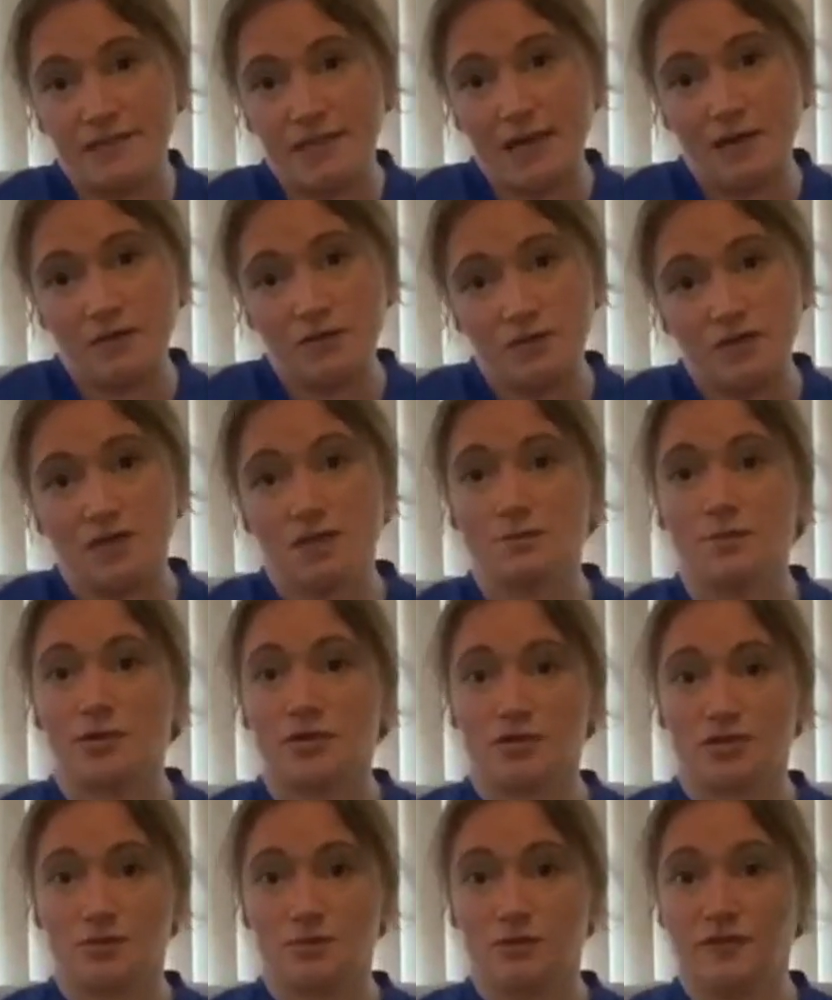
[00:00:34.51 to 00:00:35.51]
down to the
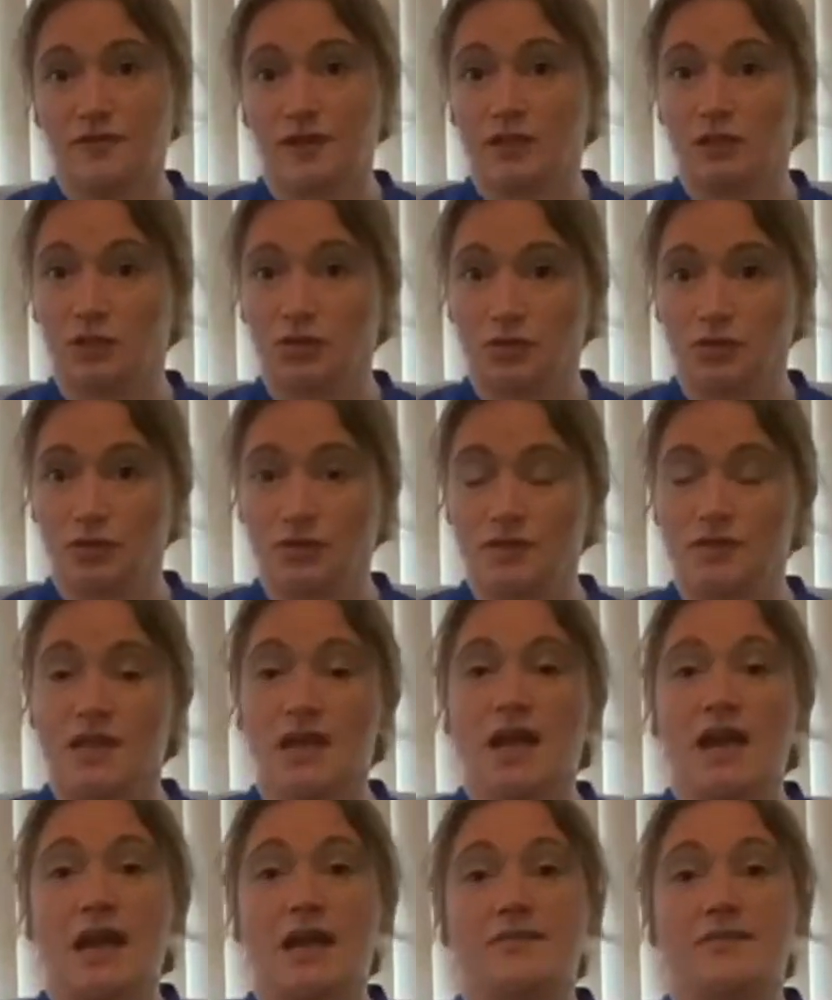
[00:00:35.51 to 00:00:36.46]
bottom of our lungs,